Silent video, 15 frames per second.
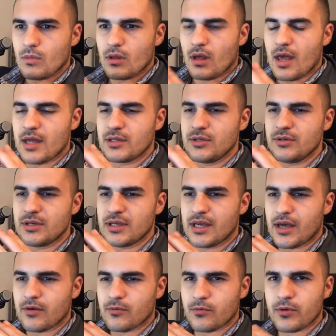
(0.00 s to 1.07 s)
And you can
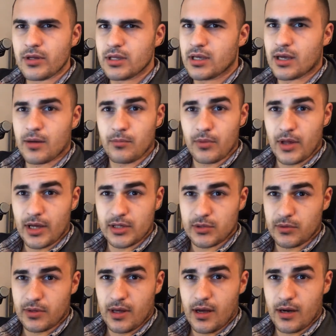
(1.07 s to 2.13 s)
get really complex with
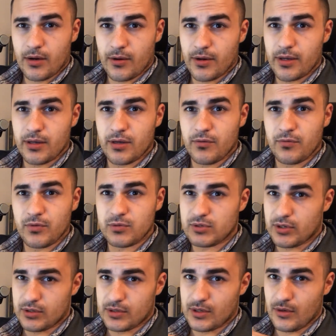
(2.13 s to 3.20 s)
concrete if you
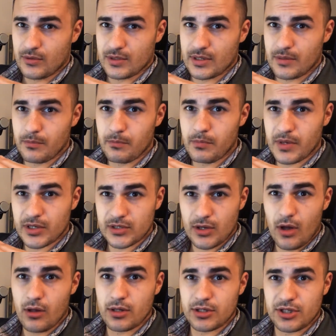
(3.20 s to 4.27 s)
start to go into the
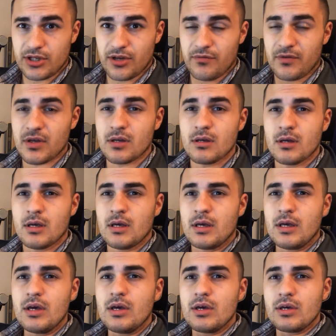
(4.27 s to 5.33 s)
mixology of it.
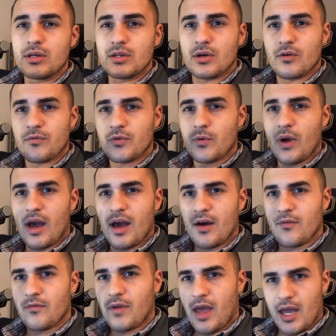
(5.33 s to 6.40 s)
You know, if you have
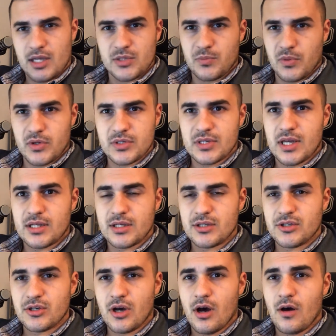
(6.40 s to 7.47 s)
X percentage
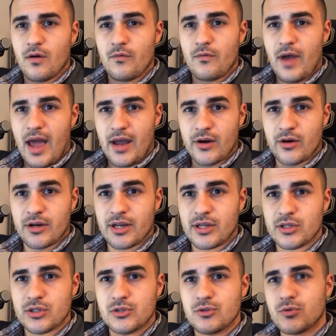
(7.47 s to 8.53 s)
of aggregate
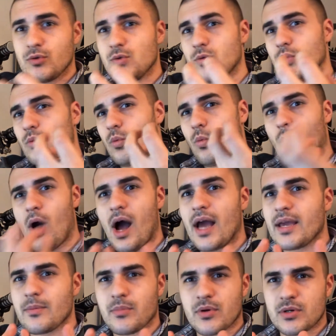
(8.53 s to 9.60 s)
to
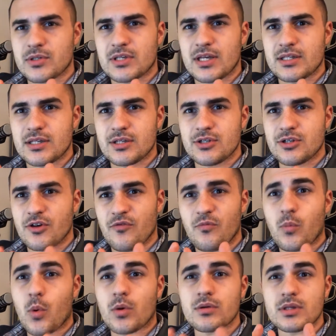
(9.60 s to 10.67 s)
Y percentage of
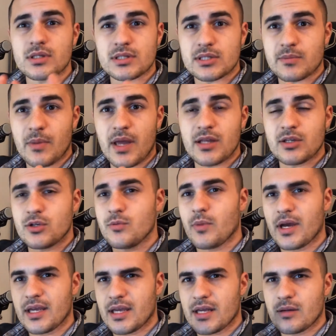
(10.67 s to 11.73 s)
Portland cement, you
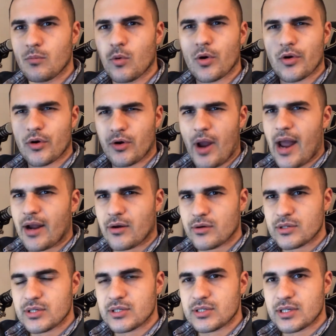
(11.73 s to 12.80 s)
might get a more crack
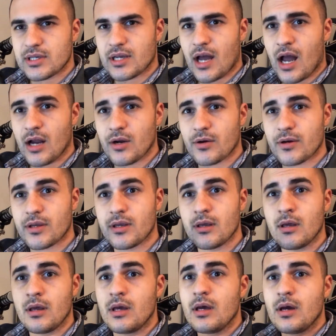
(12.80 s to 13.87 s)
resistant concrete,
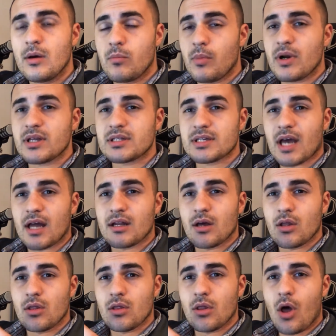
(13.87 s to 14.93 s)
but it's got a
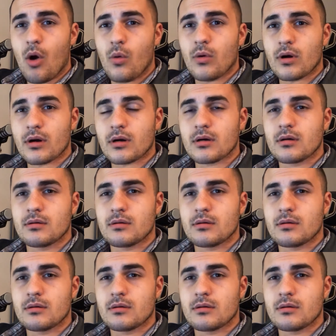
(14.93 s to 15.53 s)
lower